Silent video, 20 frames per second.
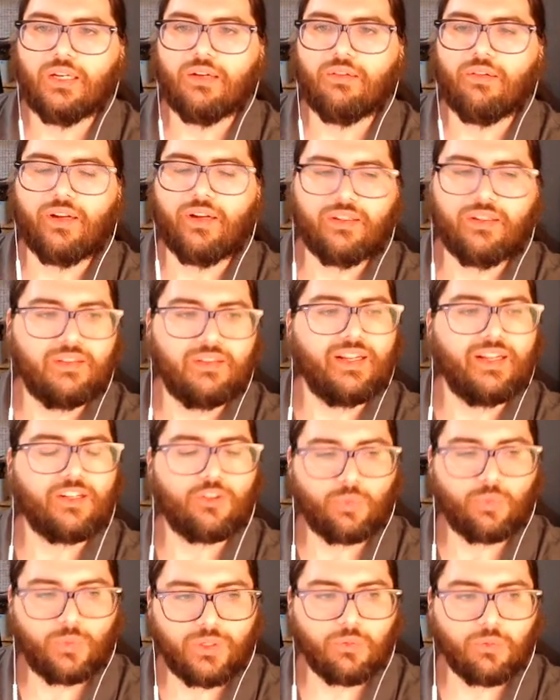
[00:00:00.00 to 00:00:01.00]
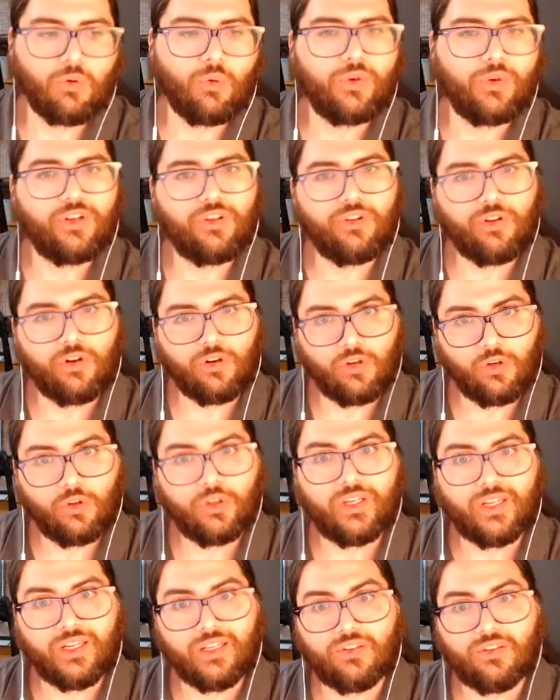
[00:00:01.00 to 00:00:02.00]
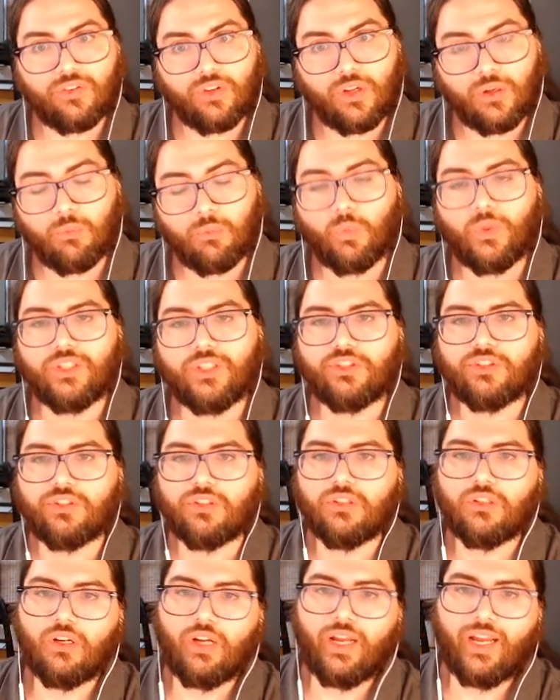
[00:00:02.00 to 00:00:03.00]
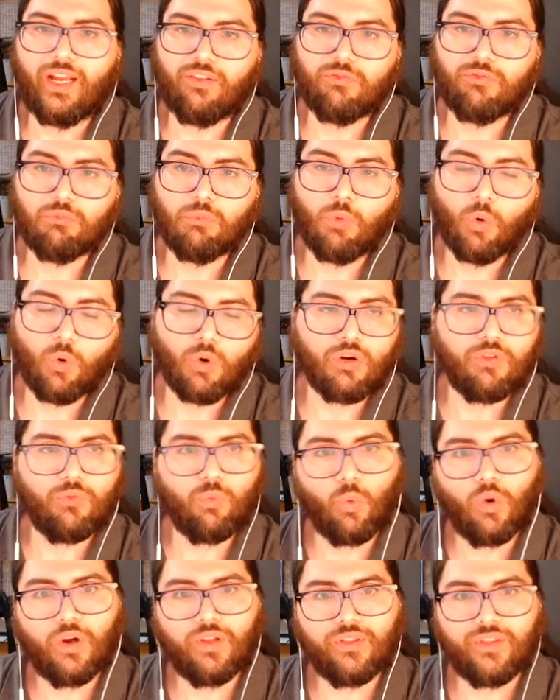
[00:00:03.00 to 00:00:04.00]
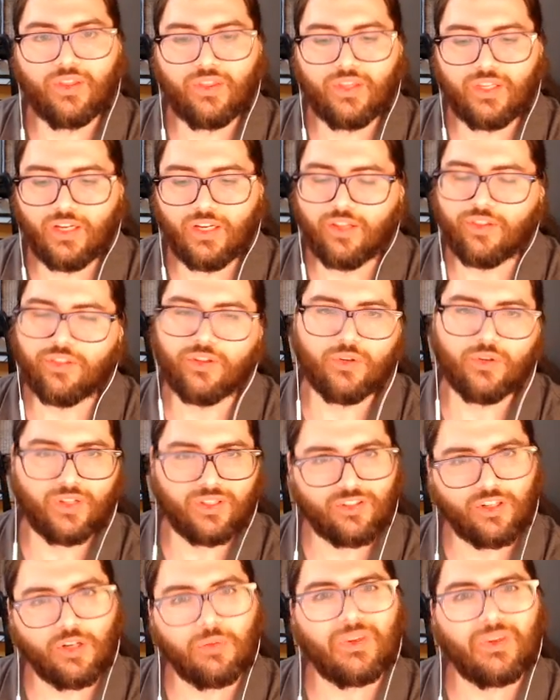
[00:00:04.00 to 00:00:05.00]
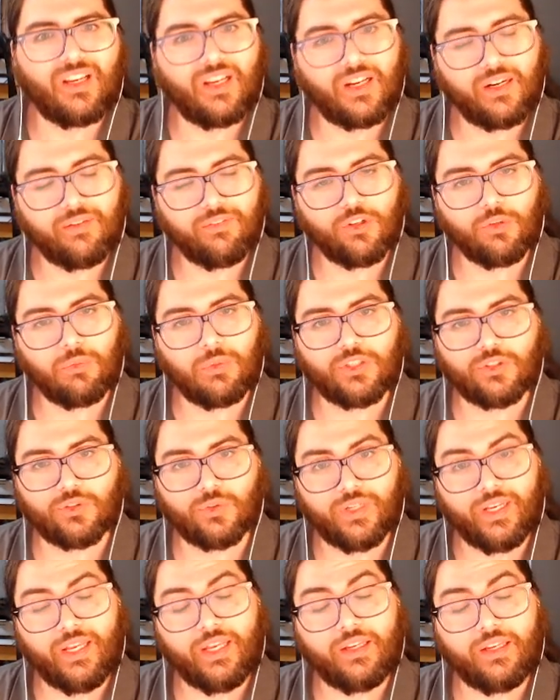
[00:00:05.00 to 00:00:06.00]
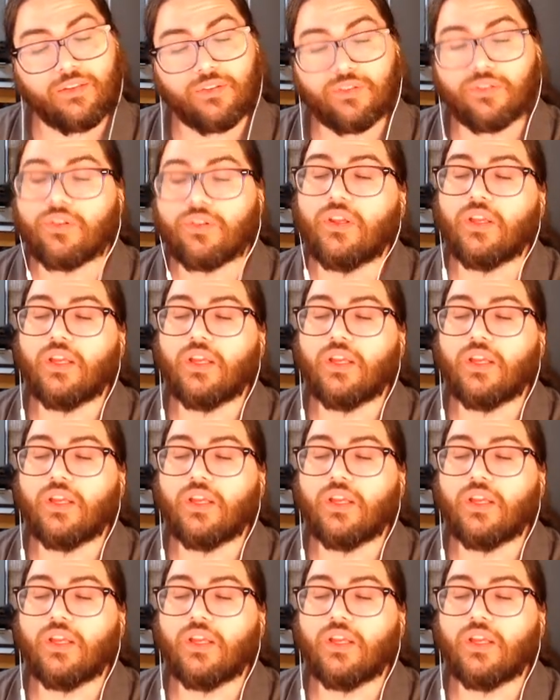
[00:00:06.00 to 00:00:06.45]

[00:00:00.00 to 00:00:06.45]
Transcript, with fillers: Next week, we're going to start looking at some which have more of one than the other. That's going to be kind of a special case.